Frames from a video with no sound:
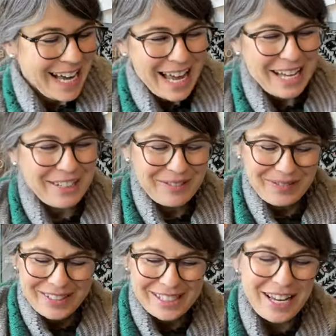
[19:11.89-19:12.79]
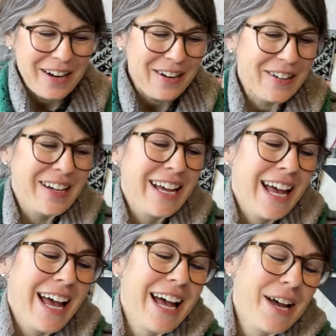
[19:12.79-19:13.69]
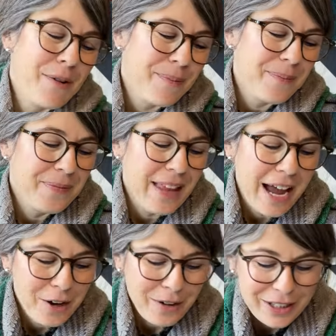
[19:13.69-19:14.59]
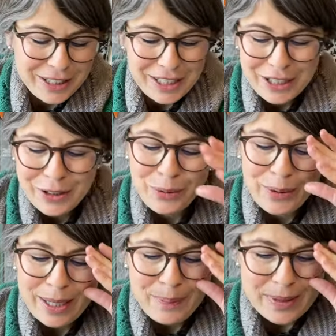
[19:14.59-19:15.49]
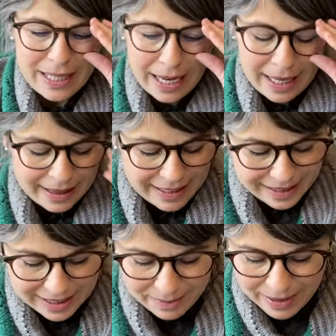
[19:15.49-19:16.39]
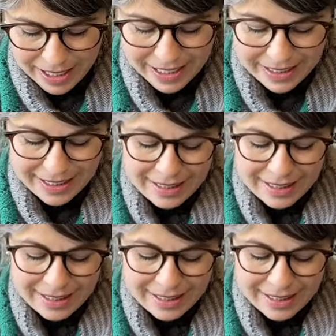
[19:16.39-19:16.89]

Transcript: Um, so um, now on to whips, and this is my